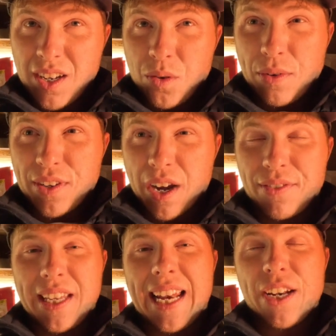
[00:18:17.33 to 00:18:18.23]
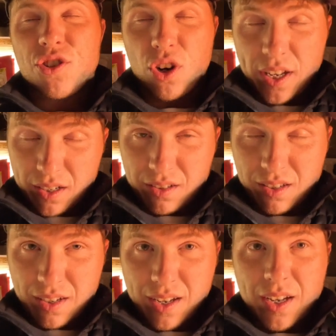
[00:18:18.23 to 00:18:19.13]
we've covered the
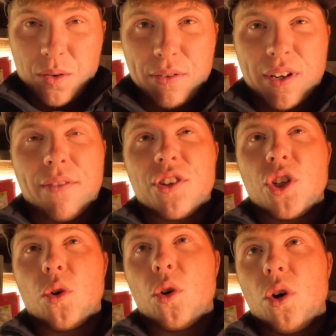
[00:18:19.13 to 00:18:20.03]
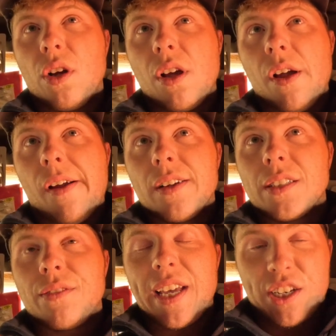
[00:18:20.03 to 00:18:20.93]
electronics, we've covered your
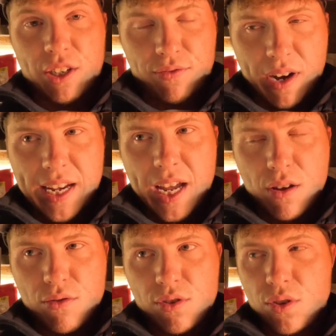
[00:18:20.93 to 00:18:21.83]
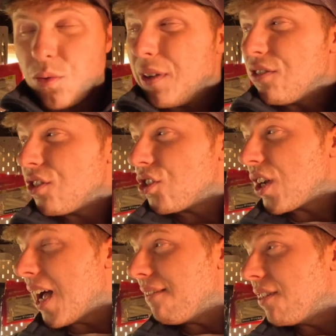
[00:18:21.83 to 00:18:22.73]
VHF radios, we've
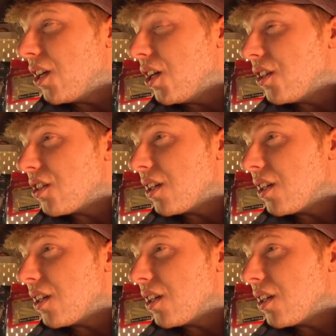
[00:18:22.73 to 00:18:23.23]
covered